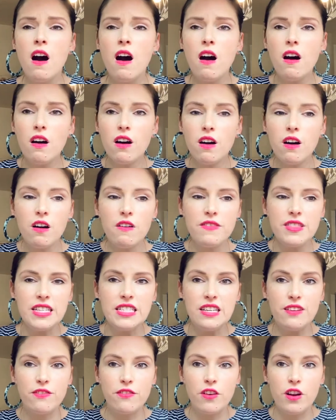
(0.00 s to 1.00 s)
of the
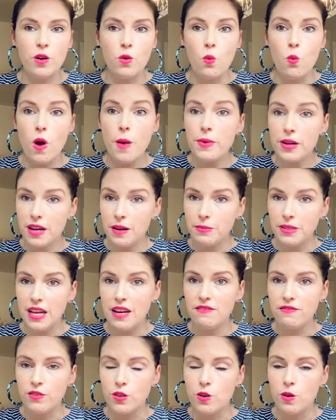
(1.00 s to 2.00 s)
different webinar
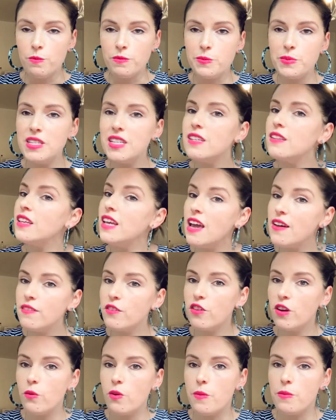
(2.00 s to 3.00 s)
platforms, particularly
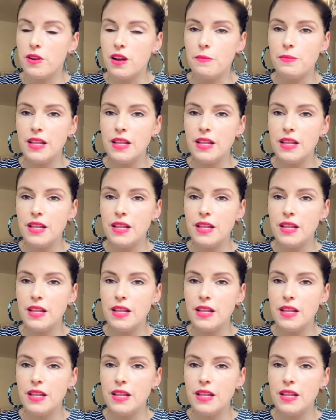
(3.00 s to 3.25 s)
evergreen webinar